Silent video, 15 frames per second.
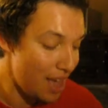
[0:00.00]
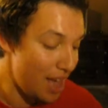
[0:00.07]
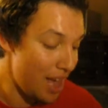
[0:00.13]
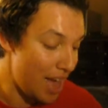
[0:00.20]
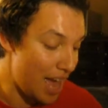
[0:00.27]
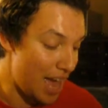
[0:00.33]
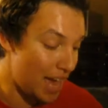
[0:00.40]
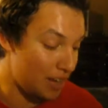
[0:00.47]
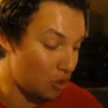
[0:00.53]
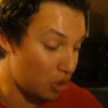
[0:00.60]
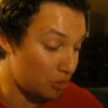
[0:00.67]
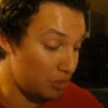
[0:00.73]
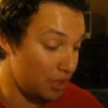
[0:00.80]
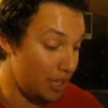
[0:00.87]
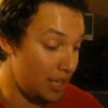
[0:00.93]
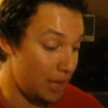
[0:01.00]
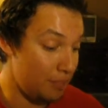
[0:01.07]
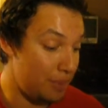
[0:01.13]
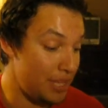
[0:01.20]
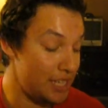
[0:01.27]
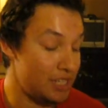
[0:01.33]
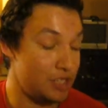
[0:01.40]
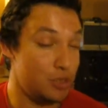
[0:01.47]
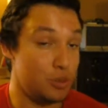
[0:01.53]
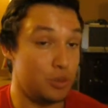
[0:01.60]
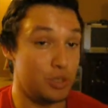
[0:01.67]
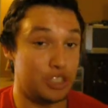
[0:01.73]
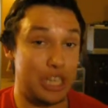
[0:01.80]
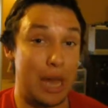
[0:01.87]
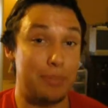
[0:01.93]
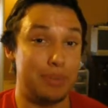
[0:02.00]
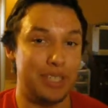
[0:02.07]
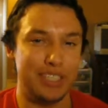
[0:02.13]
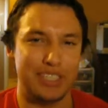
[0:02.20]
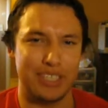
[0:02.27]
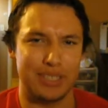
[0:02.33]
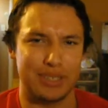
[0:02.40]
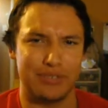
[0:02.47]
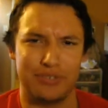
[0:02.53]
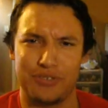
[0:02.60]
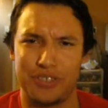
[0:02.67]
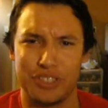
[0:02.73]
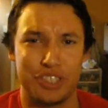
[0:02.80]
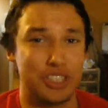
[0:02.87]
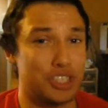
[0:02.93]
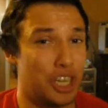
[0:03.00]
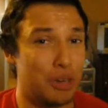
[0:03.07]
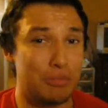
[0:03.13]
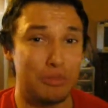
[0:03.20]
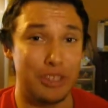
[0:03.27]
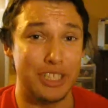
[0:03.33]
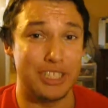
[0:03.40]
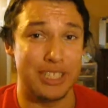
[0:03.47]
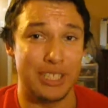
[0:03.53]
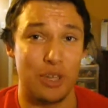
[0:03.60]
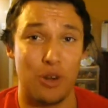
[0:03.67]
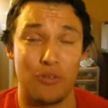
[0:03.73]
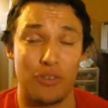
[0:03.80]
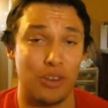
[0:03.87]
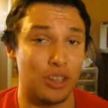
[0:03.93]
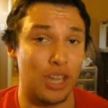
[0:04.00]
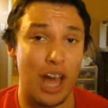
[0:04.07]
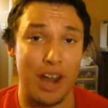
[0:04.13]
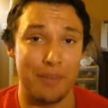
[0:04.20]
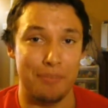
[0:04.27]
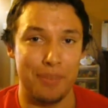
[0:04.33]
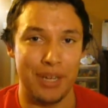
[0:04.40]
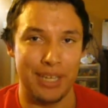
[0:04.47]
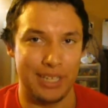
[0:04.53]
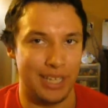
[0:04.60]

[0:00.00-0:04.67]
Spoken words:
And normally a PS2 Japanese systems for some reason go for a lot of money.